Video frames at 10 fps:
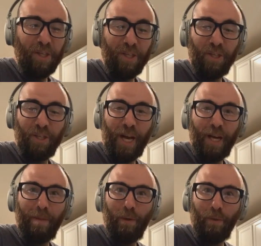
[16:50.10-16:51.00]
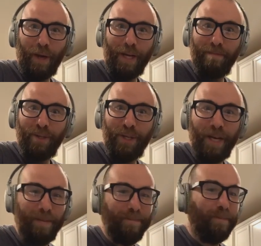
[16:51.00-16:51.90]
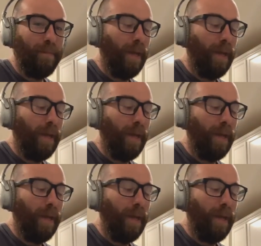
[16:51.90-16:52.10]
just chat about random shit.